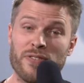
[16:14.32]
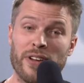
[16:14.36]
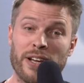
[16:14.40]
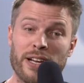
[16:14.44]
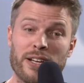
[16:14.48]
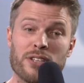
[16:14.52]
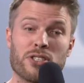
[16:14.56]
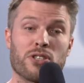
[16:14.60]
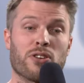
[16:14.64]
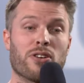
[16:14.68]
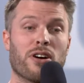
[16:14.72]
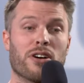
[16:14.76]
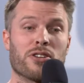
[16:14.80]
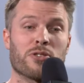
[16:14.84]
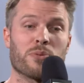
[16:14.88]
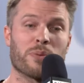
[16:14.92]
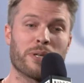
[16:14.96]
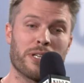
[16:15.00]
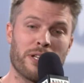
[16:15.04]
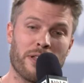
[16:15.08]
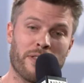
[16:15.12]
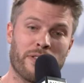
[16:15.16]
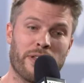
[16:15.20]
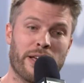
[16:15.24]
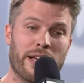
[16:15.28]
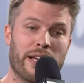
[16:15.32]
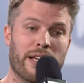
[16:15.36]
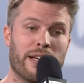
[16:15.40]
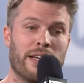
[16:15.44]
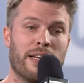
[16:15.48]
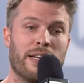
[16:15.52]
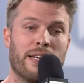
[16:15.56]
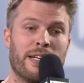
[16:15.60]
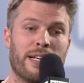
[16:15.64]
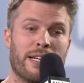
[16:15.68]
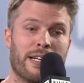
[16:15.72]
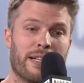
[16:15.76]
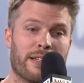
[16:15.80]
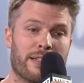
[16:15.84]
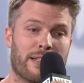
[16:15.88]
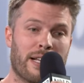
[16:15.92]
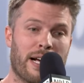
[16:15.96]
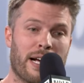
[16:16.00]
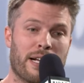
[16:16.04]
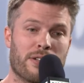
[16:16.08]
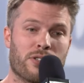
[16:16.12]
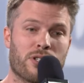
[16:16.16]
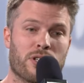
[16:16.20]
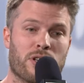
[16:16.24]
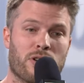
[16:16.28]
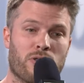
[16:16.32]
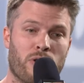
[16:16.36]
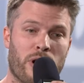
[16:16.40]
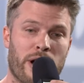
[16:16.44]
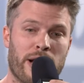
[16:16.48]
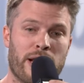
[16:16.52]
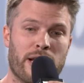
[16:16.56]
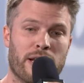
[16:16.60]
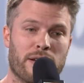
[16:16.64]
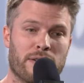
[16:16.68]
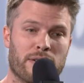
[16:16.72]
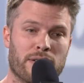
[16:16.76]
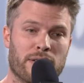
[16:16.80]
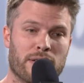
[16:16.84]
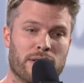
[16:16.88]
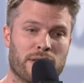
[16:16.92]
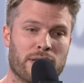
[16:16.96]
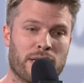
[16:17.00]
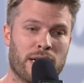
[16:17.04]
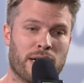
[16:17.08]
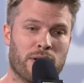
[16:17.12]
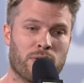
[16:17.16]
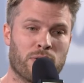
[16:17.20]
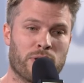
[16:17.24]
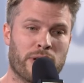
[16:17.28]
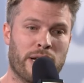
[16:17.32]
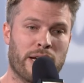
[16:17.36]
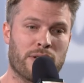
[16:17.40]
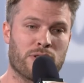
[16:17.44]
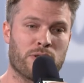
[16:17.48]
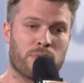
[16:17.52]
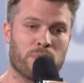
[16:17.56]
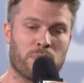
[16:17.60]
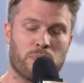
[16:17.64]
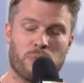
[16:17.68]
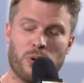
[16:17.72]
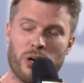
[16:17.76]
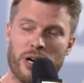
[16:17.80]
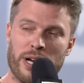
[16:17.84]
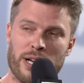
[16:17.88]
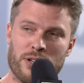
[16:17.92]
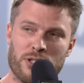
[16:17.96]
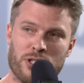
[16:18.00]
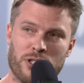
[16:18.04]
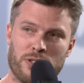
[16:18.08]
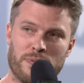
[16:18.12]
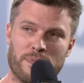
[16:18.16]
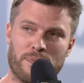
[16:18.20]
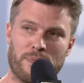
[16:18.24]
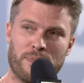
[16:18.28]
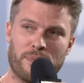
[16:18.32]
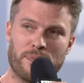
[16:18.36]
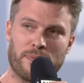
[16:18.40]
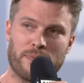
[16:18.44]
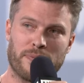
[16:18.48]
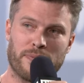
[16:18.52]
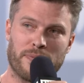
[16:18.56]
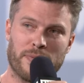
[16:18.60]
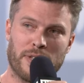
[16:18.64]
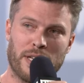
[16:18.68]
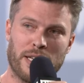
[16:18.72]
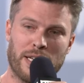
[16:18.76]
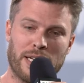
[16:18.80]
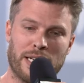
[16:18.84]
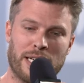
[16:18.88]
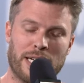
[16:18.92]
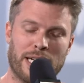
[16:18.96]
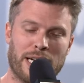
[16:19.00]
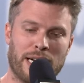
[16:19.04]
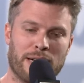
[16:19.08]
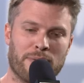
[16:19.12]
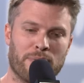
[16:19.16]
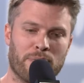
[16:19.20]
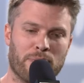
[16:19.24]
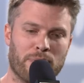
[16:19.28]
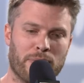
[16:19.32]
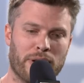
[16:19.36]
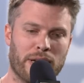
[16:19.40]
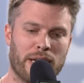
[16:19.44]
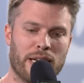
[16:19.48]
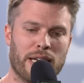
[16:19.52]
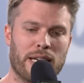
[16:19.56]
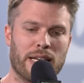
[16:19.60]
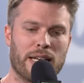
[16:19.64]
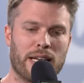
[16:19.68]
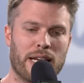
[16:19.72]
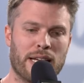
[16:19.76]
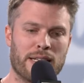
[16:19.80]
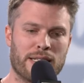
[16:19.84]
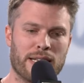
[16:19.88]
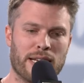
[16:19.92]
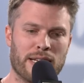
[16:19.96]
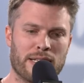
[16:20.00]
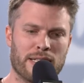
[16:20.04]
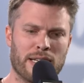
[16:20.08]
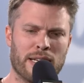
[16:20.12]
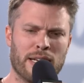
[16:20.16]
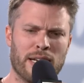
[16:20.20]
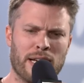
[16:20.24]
fingers crossed. But you think, that's great. That'll get some press. And he did.